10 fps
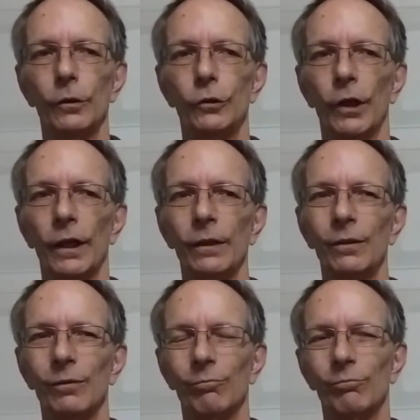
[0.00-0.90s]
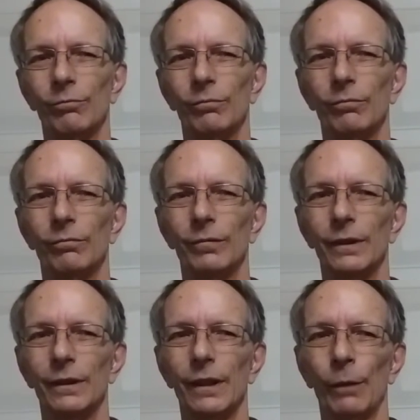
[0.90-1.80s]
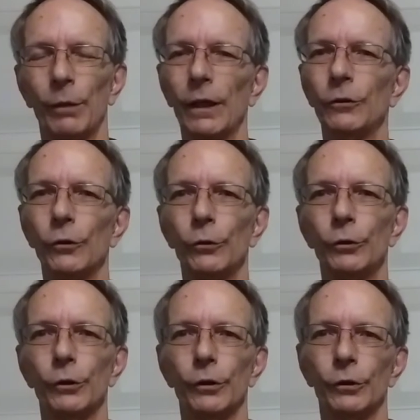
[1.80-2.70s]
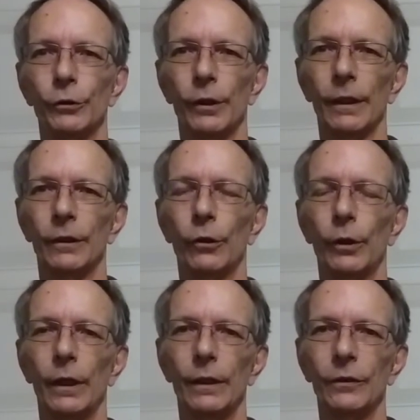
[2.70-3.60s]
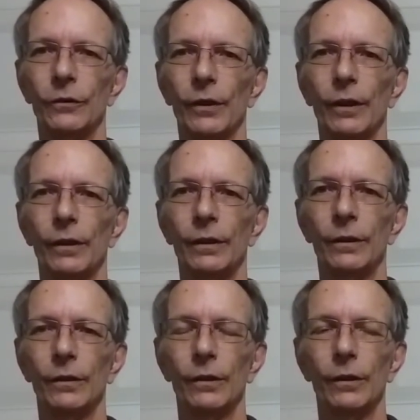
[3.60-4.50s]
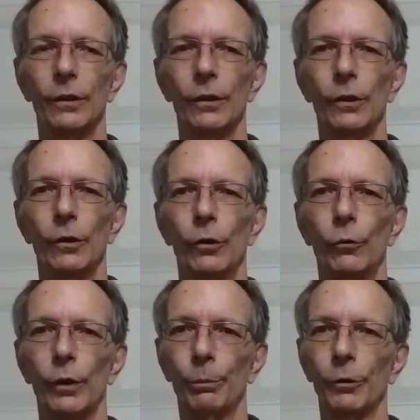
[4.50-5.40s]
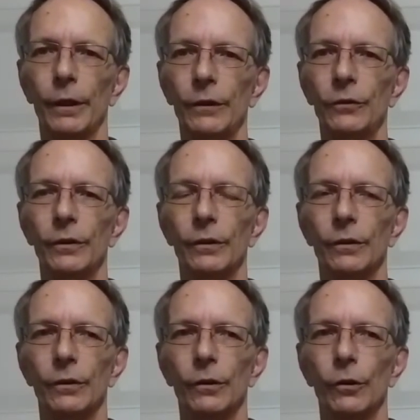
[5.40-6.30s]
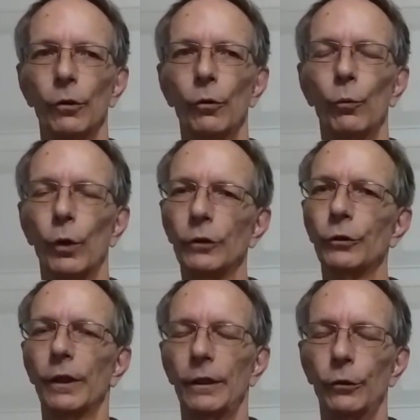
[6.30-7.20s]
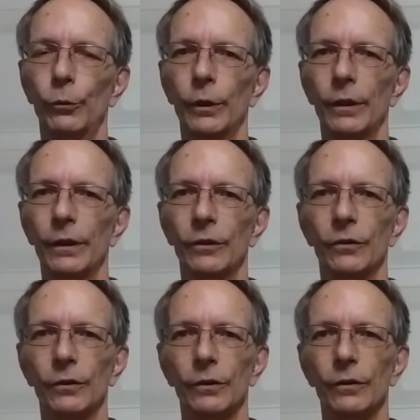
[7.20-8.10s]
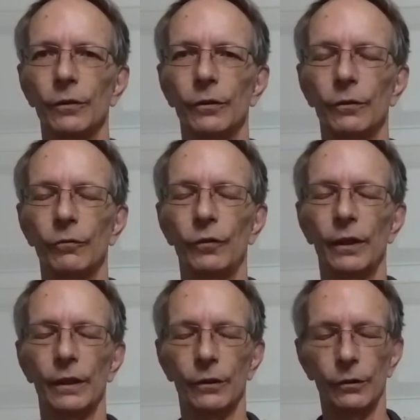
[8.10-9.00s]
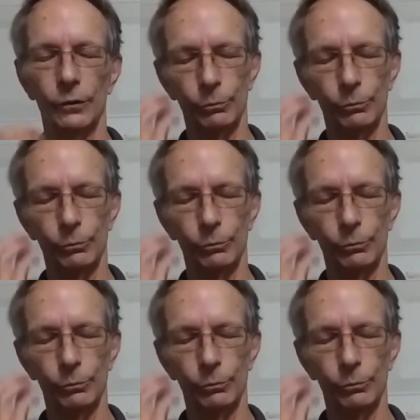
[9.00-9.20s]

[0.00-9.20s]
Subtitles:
John, I'm not so sure. Should I go ahead and sell it? Replace it? What should I do with this vehicle?